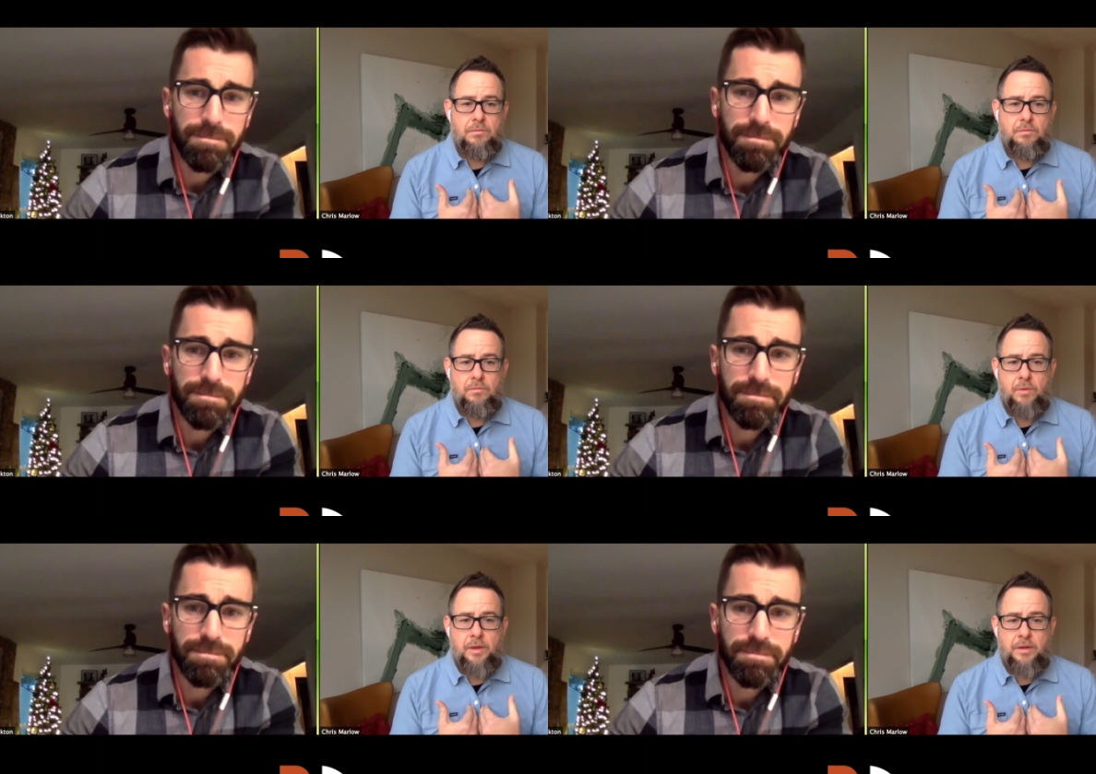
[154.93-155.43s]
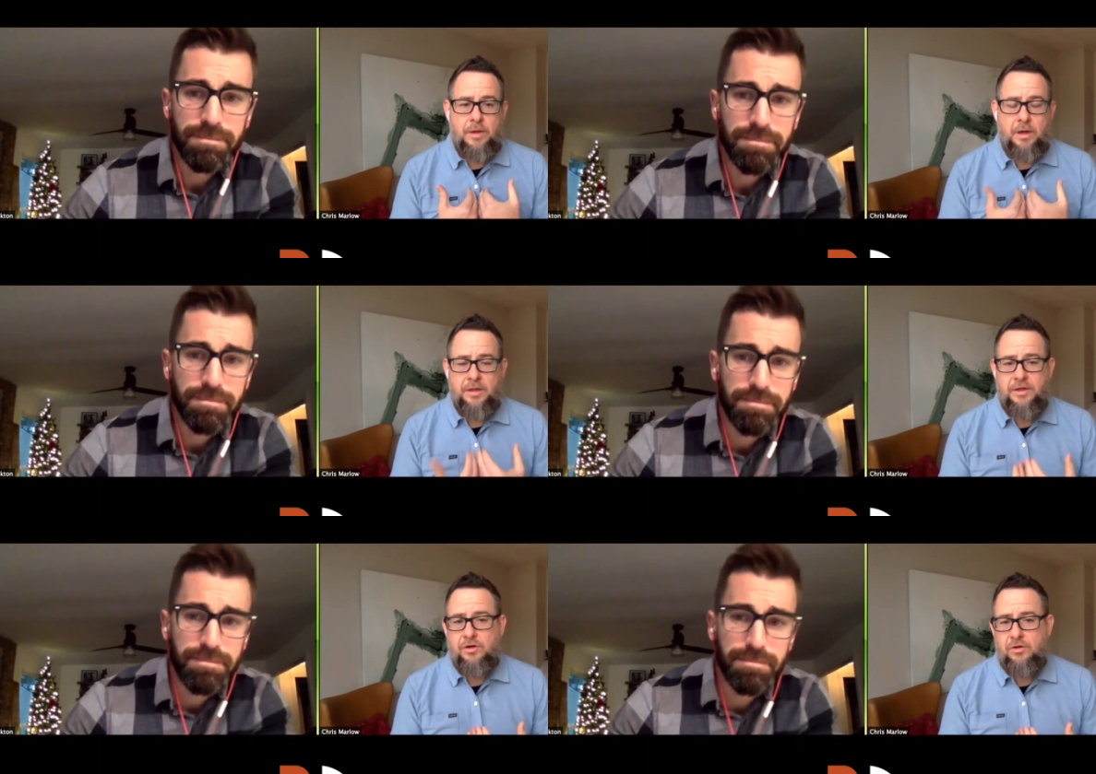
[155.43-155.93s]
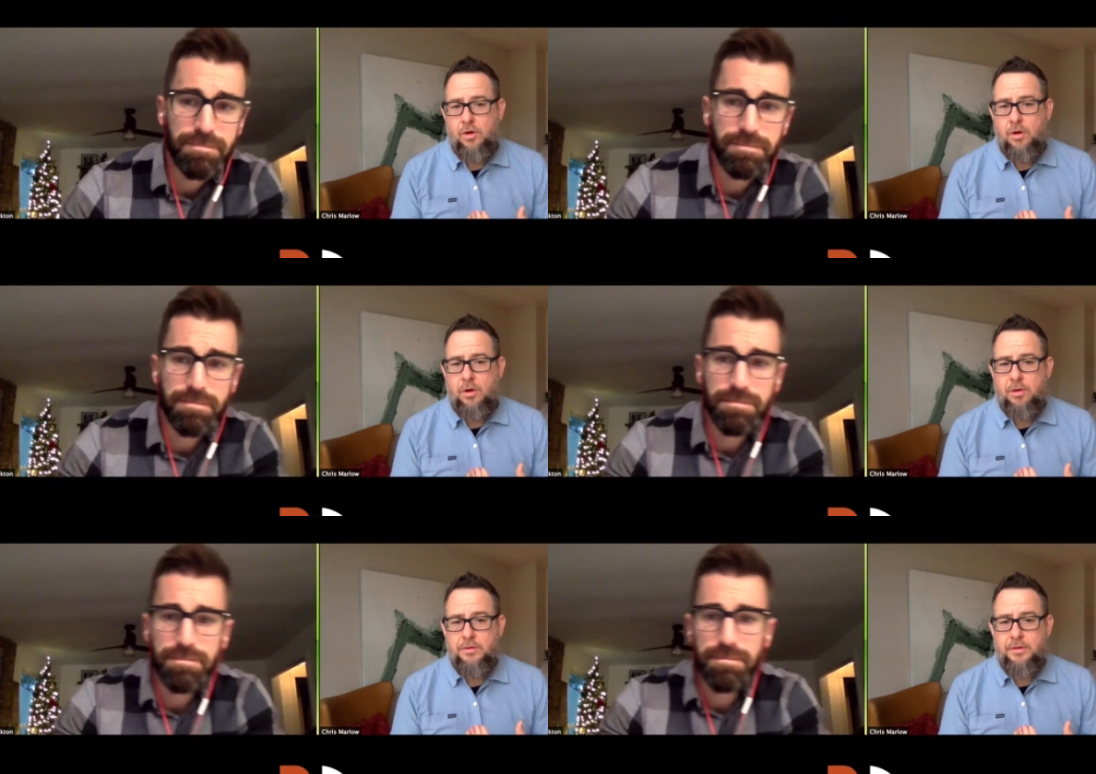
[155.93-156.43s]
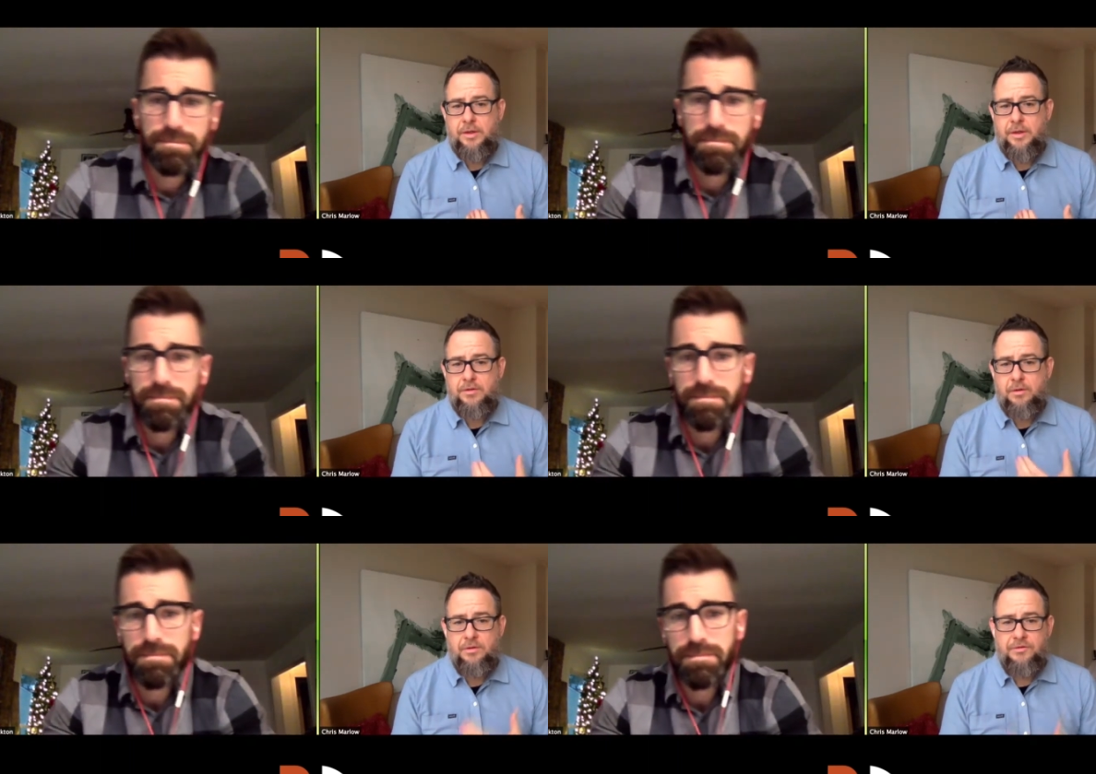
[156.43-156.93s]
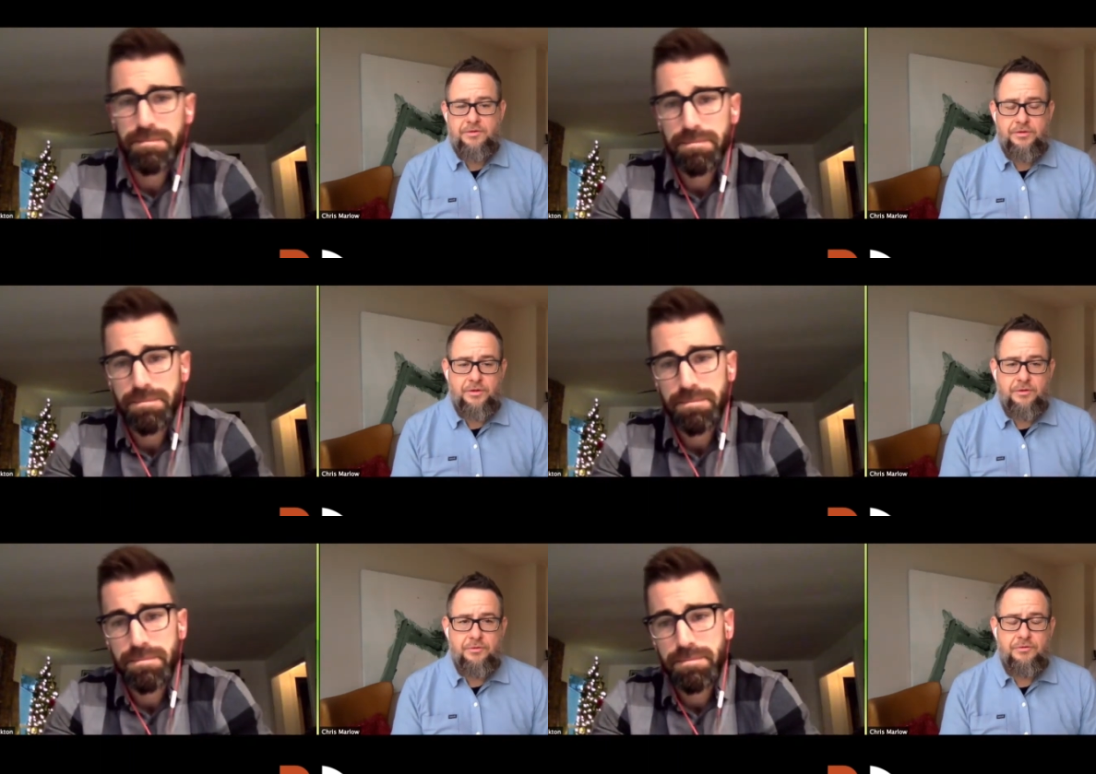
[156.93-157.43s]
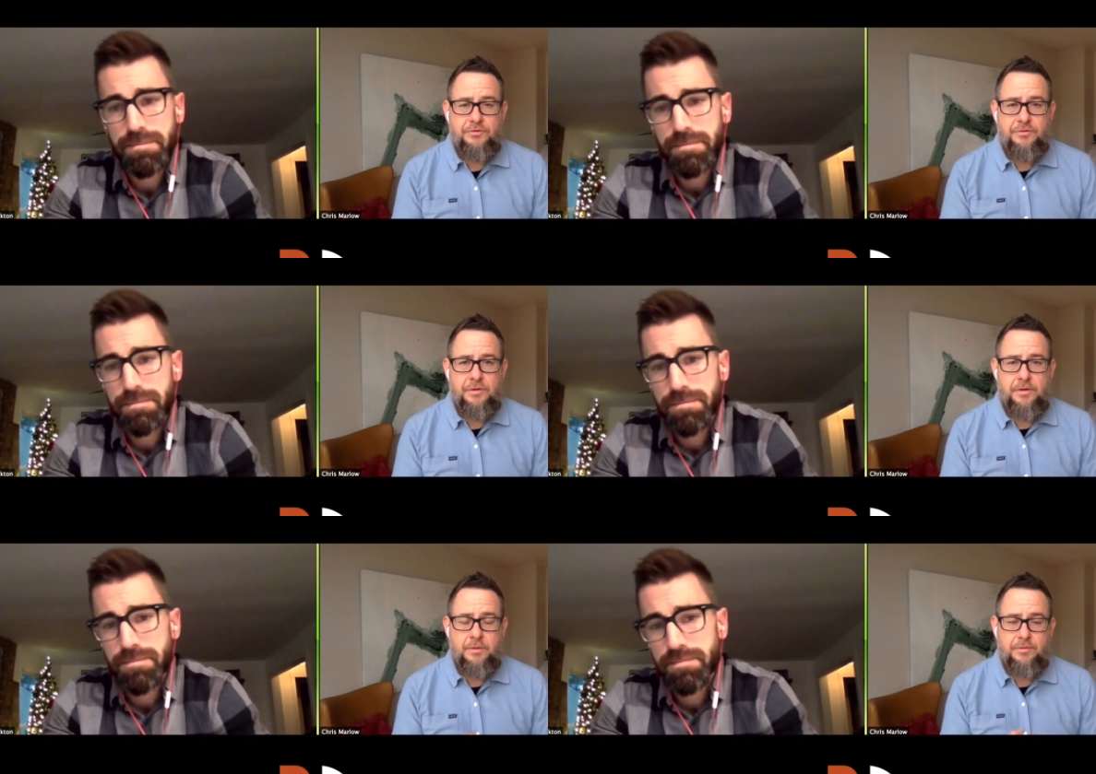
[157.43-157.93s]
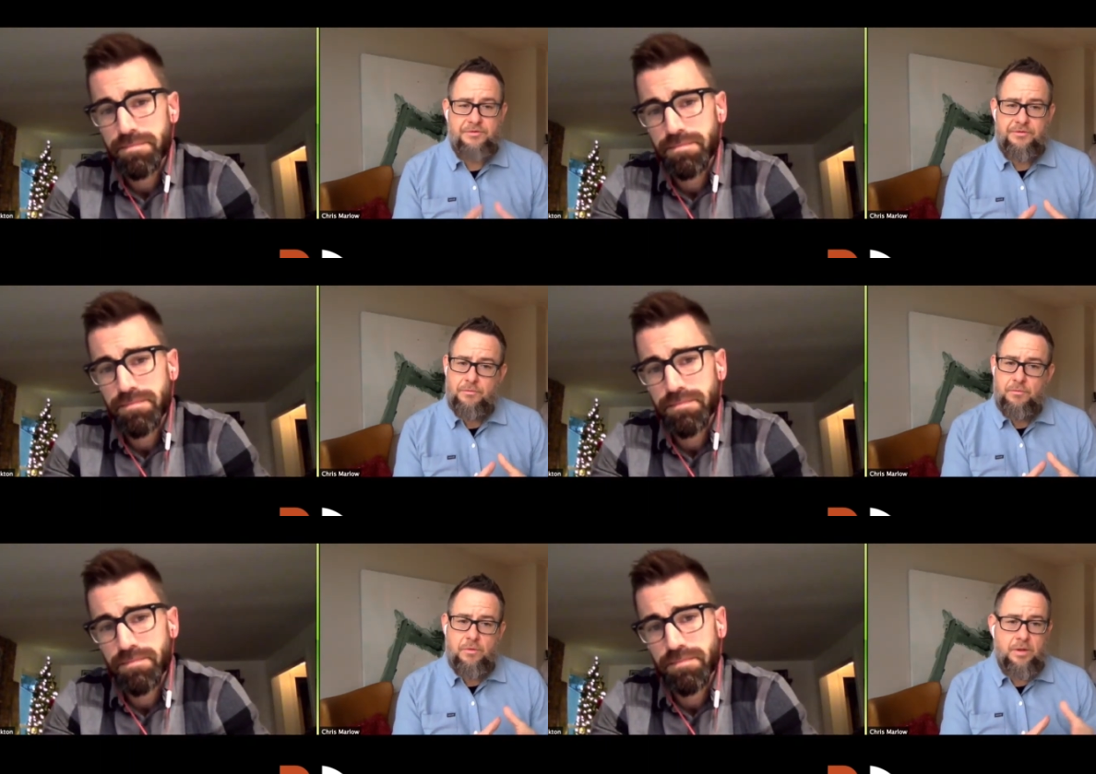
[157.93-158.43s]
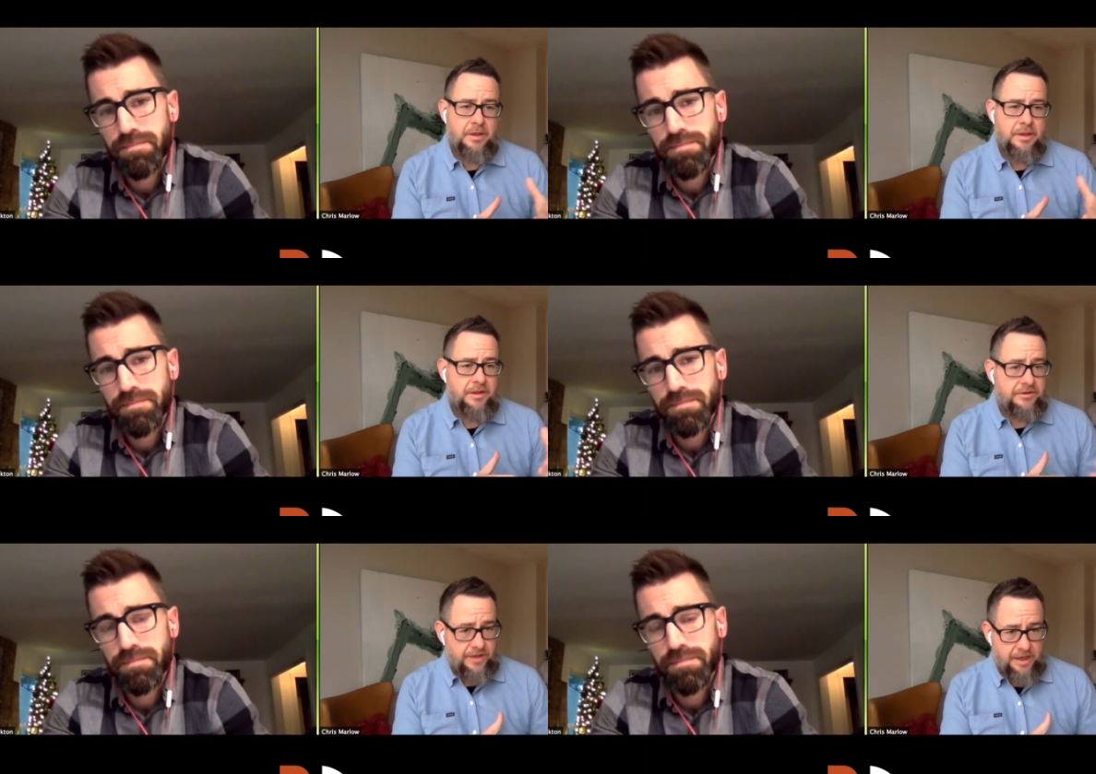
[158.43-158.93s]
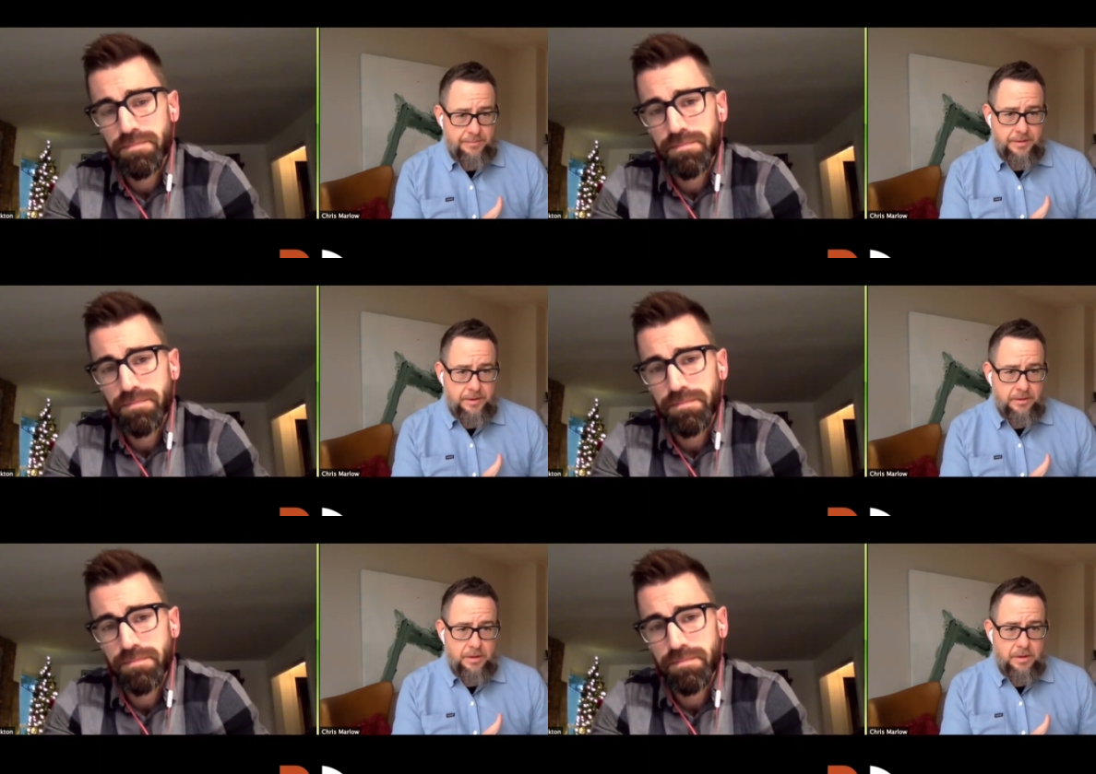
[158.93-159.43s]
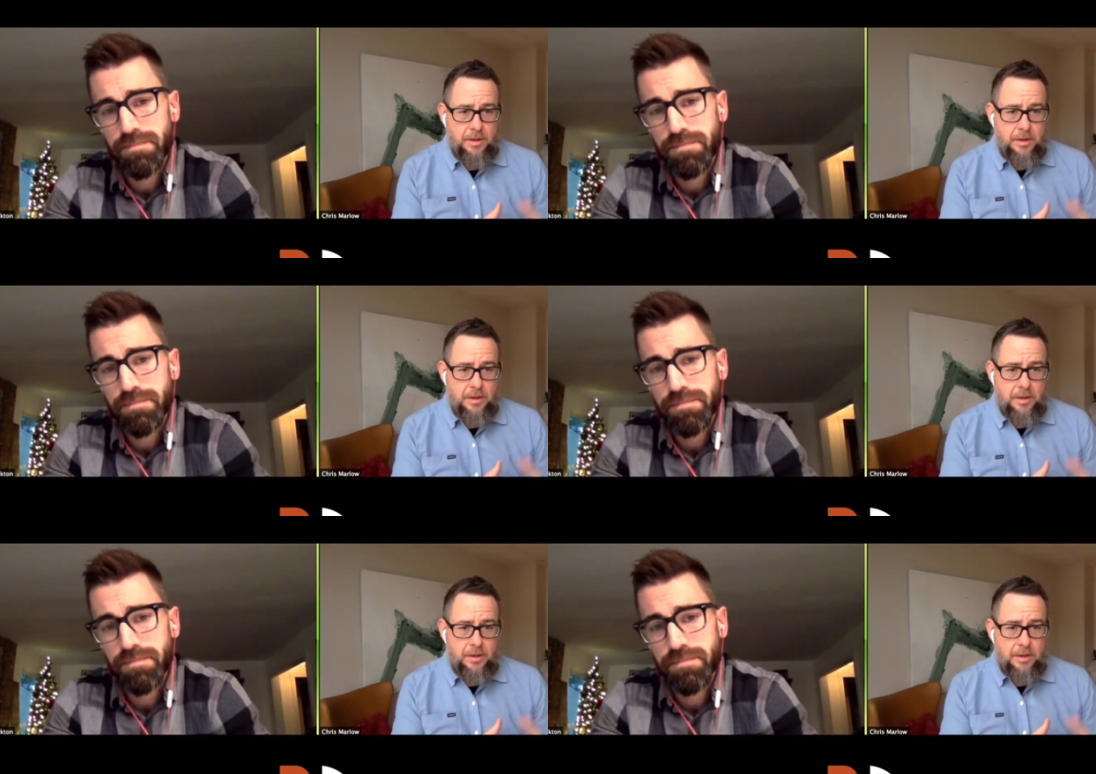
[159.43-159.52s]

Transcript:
Speaker 1: when our leader called and told us the news, there was really excitement